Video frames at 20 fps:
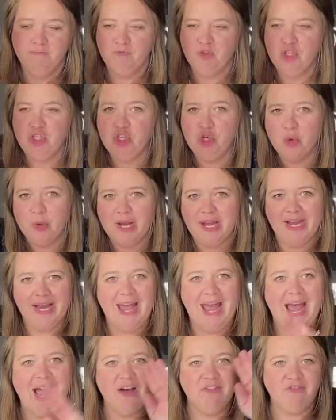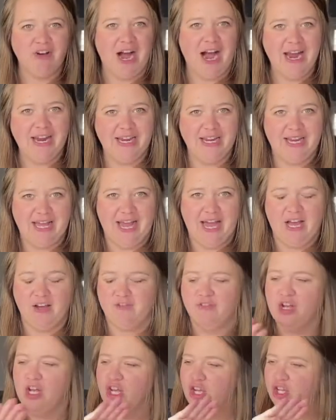You get half, I get
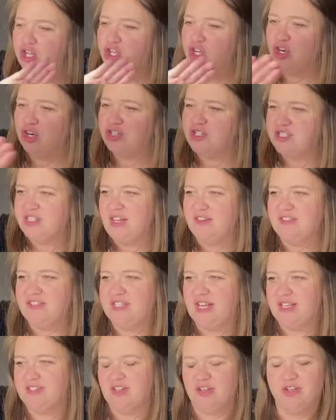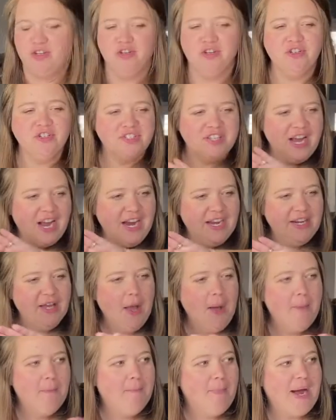half. Your stuff stays on your side,
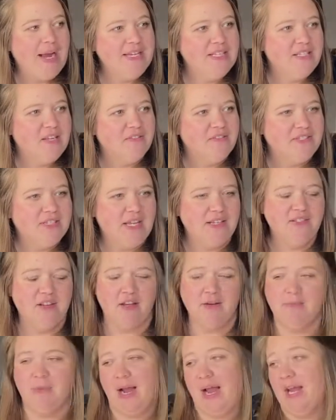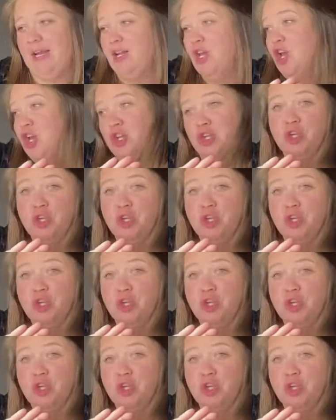my stuff stays on mine.